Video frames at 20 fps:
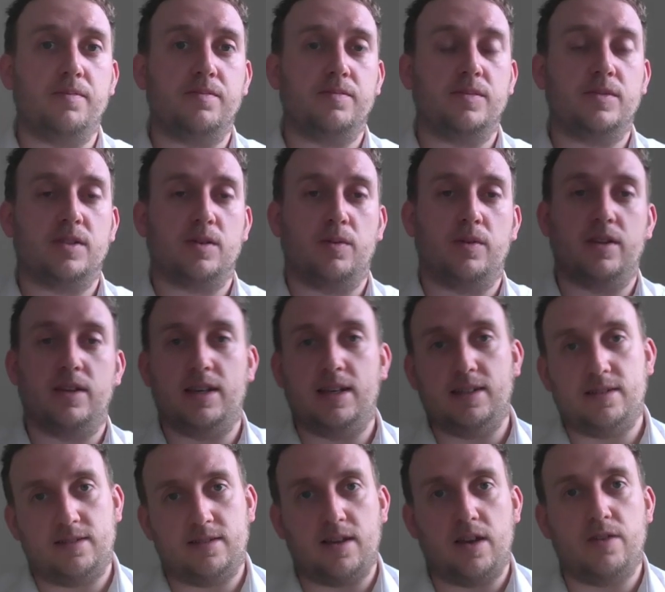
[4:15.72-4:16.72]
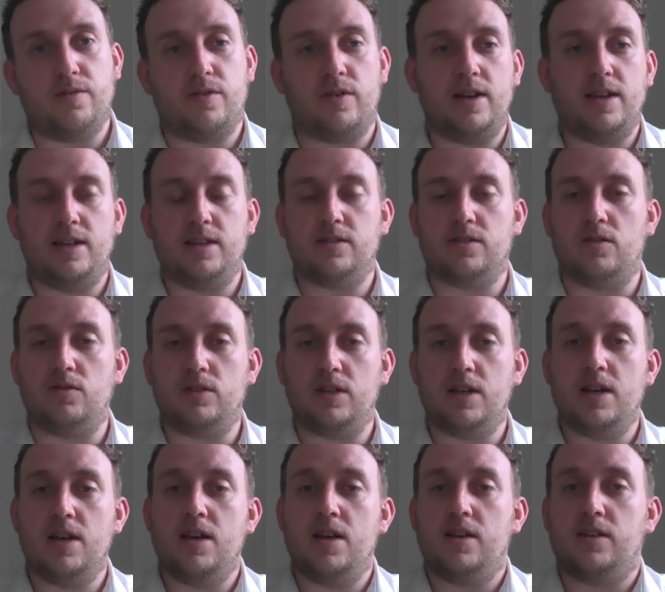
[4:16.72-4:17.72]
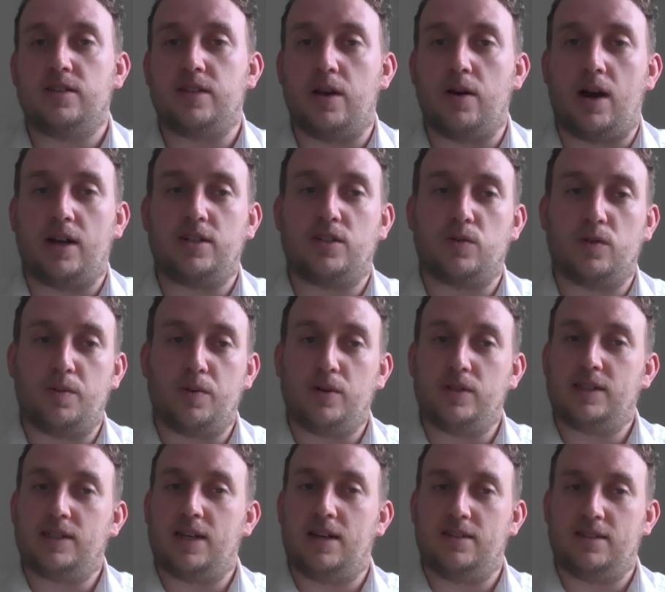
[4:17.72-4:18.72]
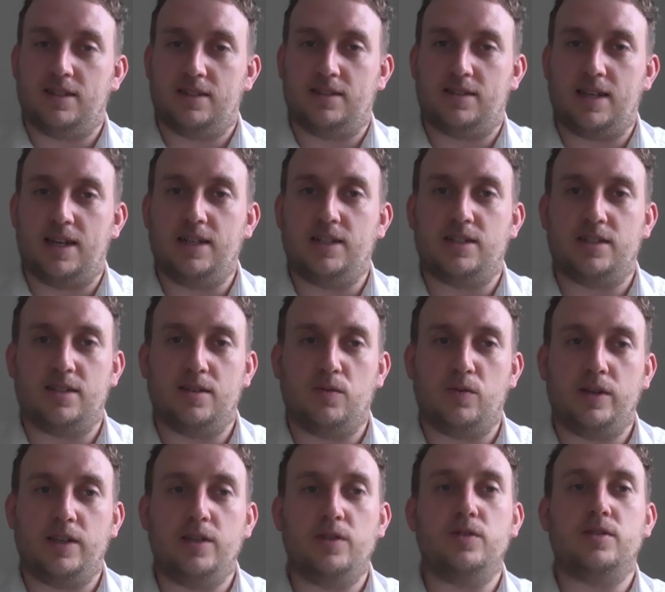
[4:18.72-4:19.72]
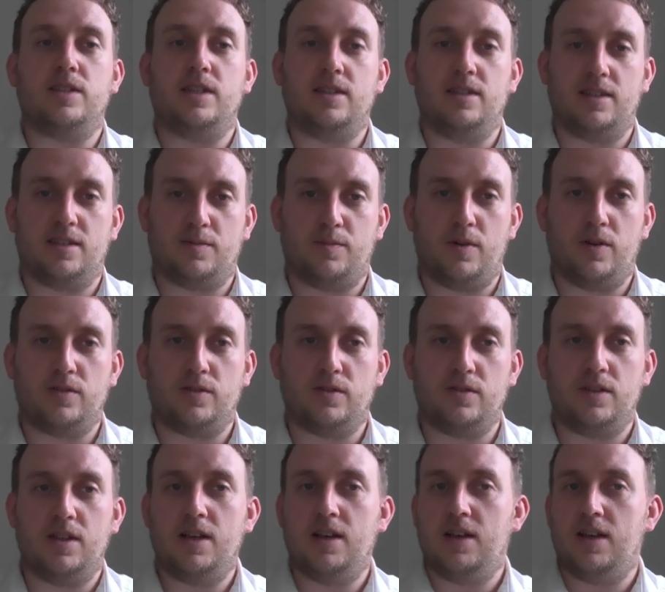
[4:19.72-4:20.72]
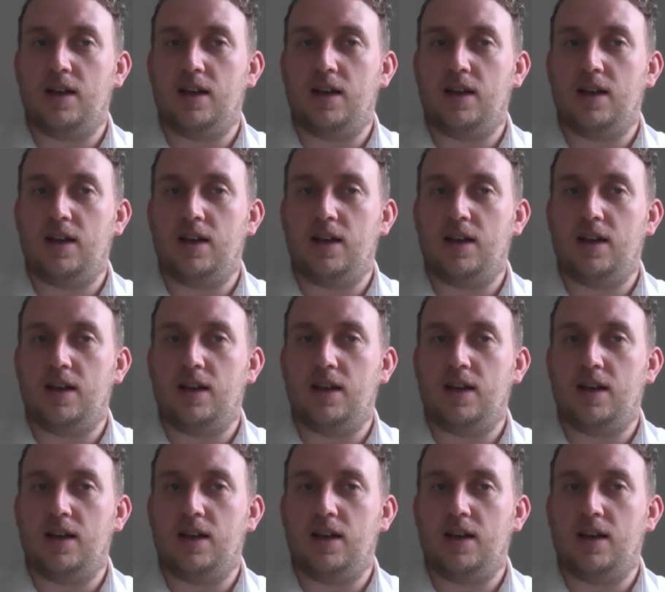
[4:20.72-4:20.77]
someone that is over 8 years old. So I just want to point out at this stage that we're using this model